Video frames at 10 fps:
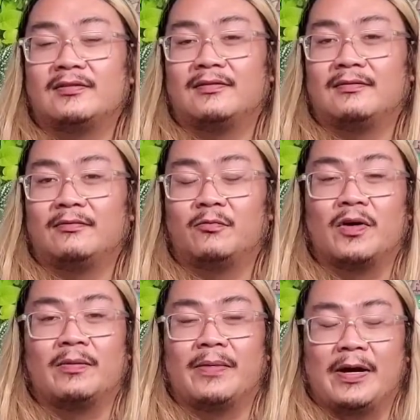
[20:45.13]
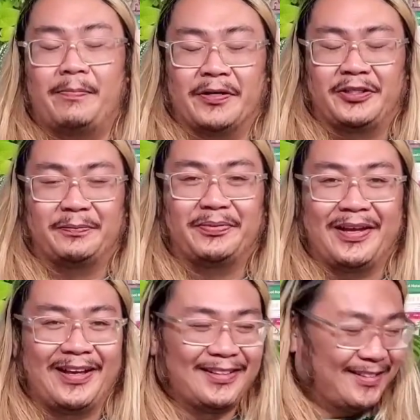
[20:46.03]
just want to buy a
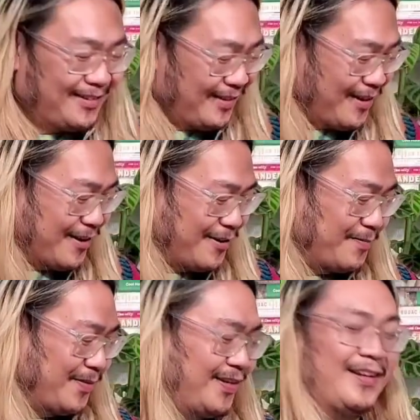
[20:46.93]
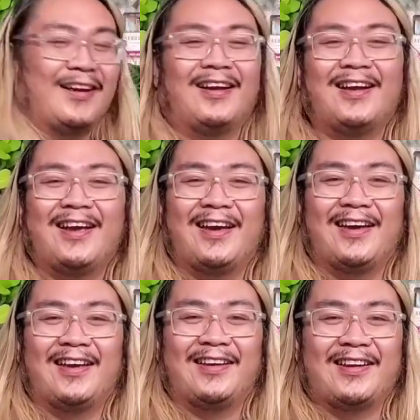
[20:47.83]
bunch of plants.
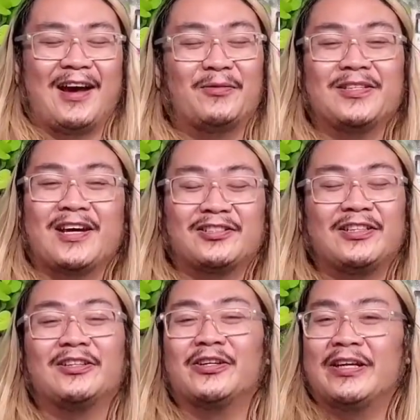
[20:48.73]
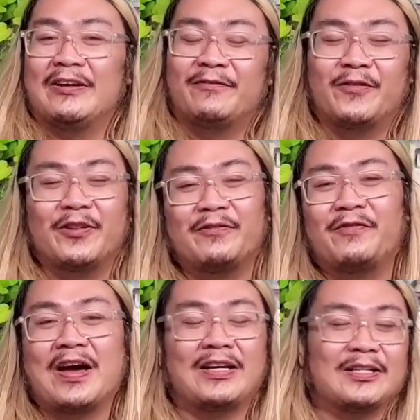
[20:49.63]
And I was actually looking
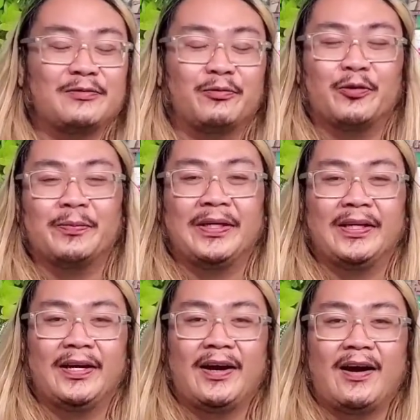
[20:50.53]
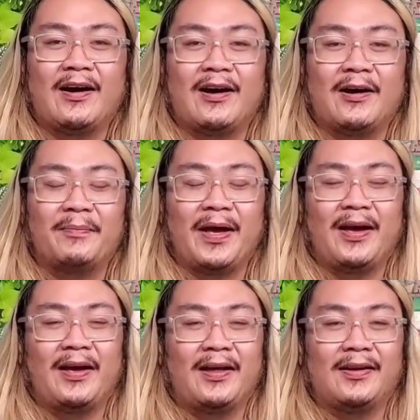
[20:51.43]
for the Ficus Ruby,
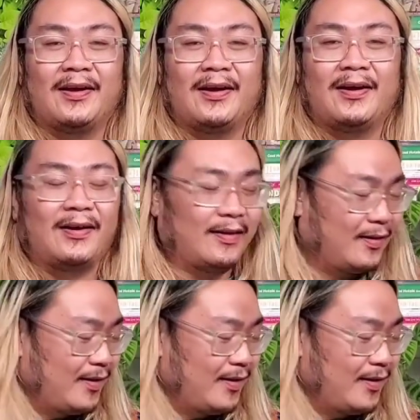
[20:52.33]
and